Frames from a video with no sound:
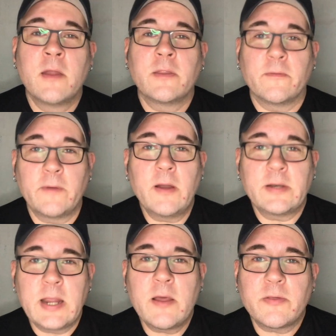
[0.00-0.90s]
The real
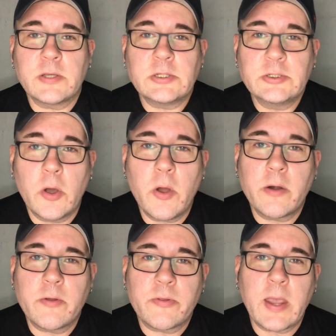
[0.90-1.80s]
deal is that you don't
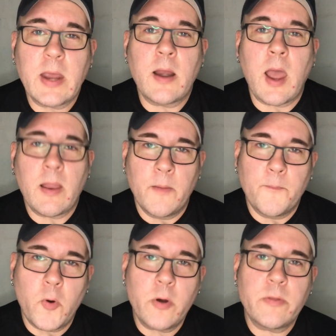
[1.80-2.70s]
understand the
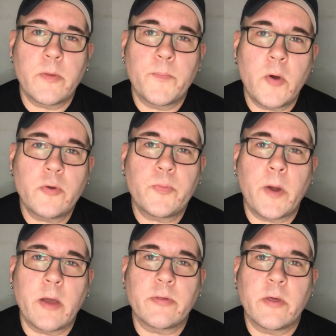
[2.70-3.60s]
importance of
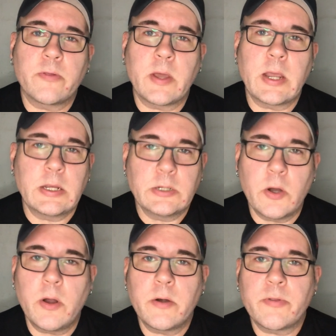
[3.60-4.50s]
post-processing and you
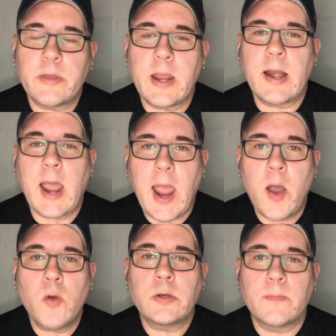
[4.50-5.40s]
don't understand
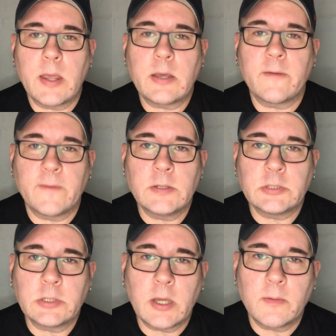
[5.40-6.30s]
how to make your
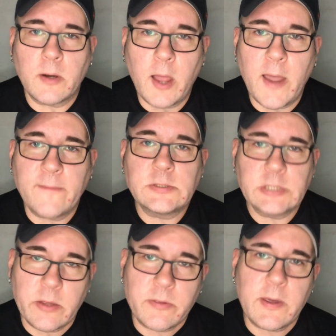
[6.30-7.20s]
vision come to life
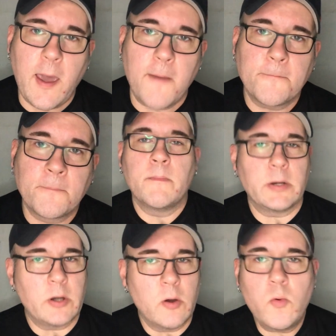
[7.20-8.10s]
just yet.
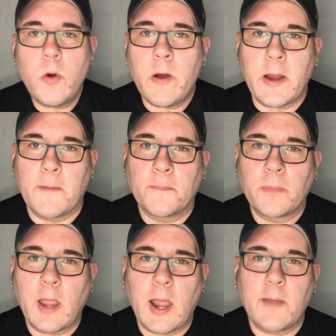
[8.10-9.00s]
But don't worry,
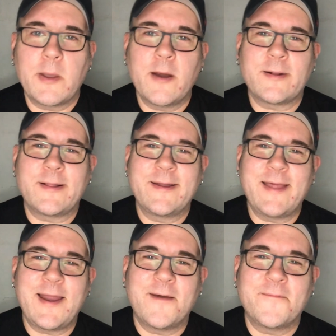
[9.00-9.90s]
I'm here to clear
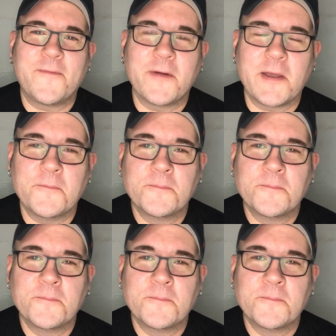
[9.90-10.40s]
that up for you.